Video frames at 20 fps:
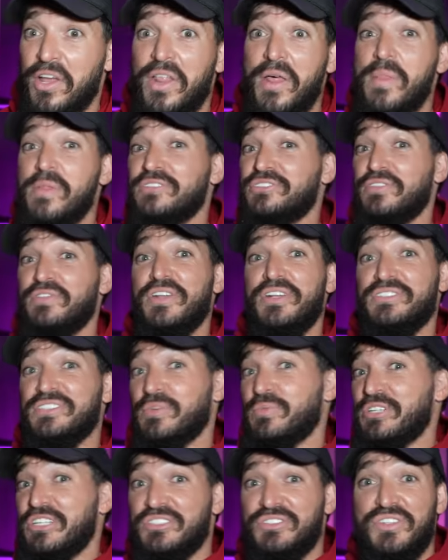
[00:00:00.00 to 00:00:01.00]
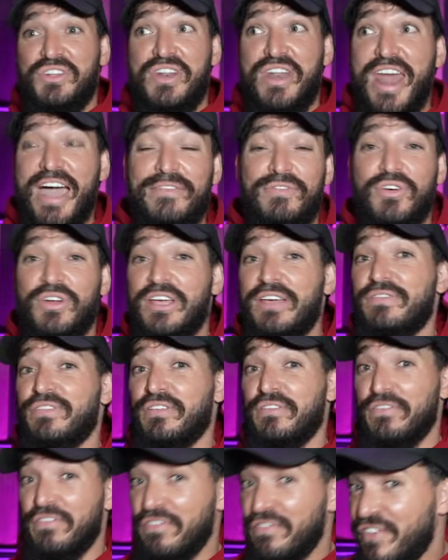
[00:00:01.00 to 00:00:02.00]
And then there's the videos that we just never
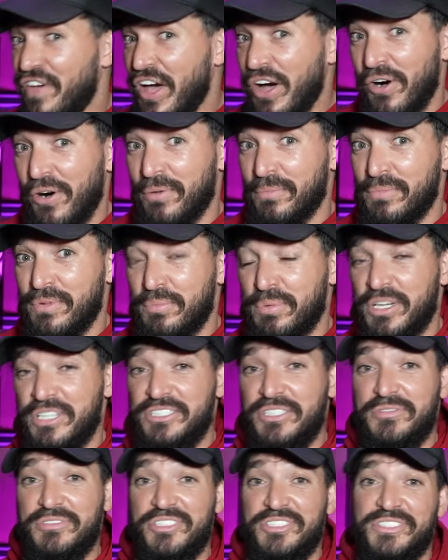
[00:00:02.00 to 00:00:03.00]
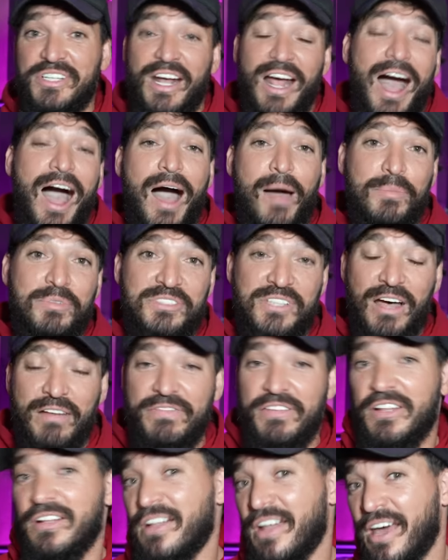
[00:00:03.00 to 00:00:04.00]
even filmed because he was just like, ah, I'm just not
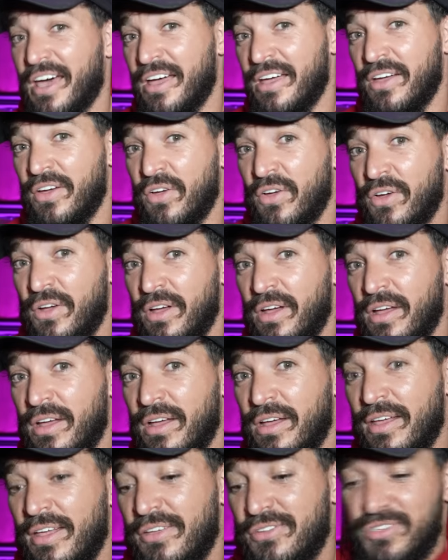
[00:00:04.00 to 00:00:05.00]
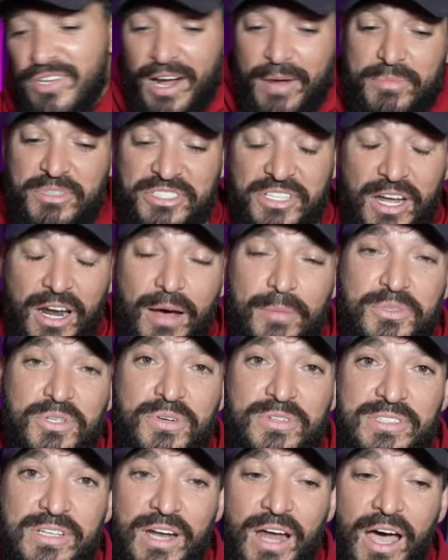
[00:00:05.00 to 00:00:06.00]
feeling it. He's like, I'm just not up
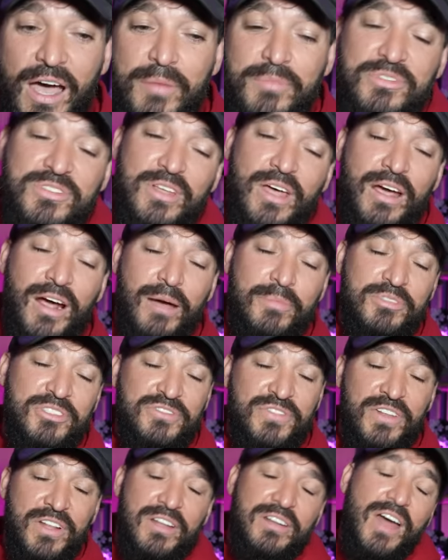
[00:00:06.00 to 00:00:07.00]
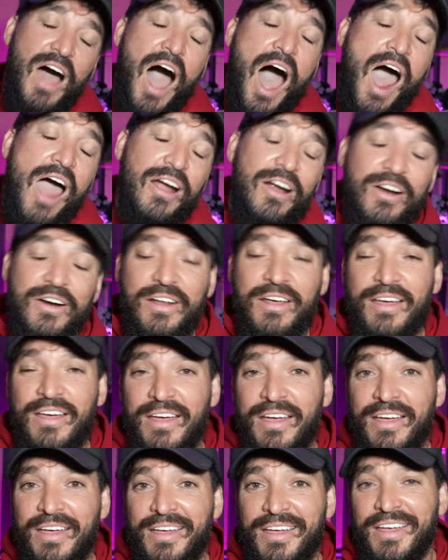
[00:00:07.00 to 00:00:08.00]
to it tonight. I'm just like, I'm just feeling tired.
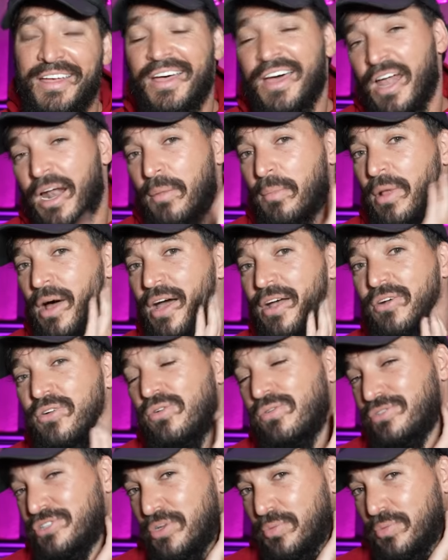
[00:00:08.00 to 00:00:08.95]
And I'm like, cool.